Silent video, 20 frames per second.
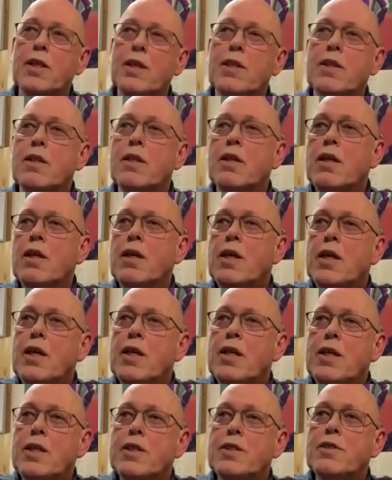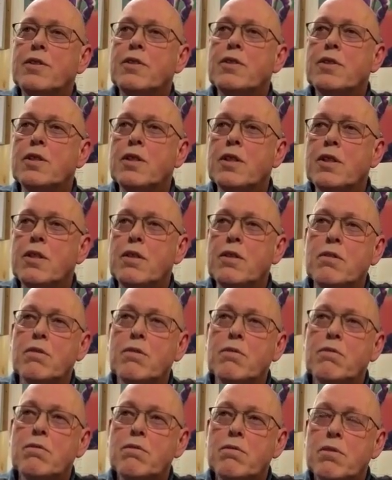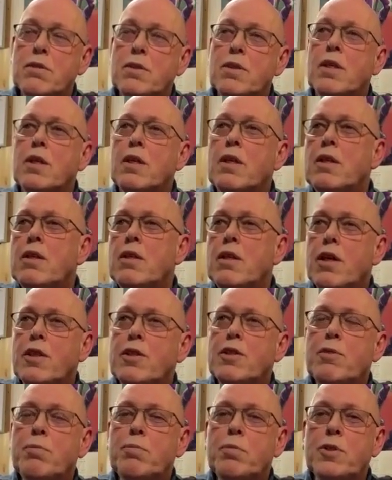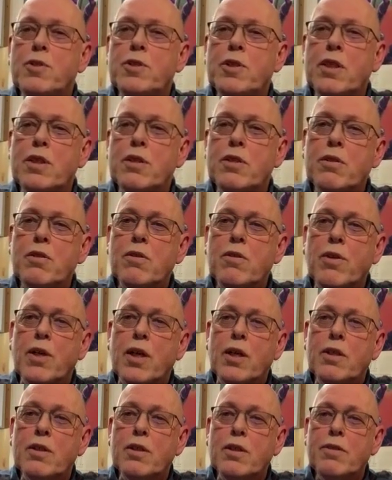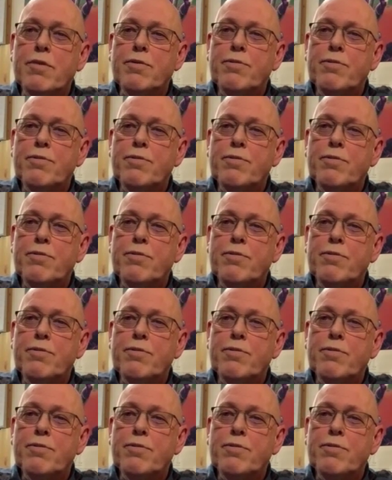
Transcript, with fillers: and it's uh, ninety percent correct.